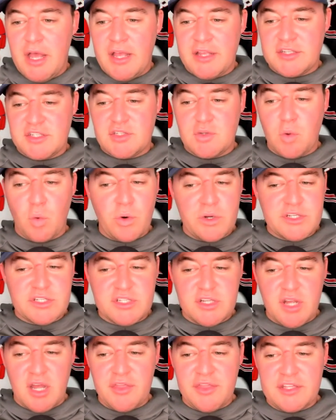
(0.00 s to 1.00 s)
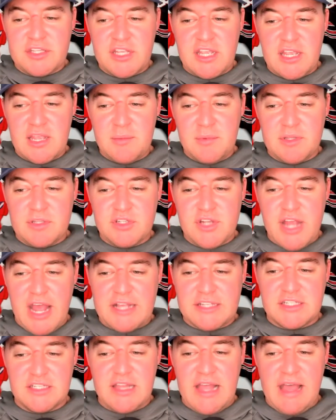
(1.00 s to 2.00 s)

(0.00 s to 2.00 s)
source on the team and Jackson